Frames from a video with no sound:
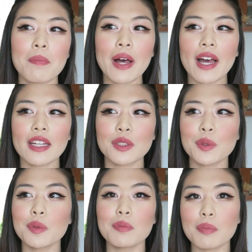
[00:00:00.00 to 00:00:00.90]
but
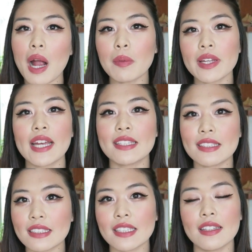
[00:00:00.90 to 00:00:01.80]
you probably had
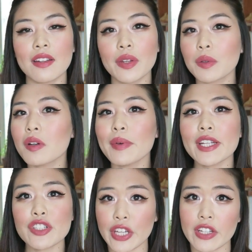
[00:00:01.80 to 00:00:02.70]
seen that there were
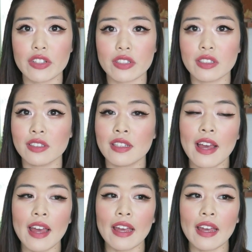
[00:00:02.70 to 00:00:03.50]
many changes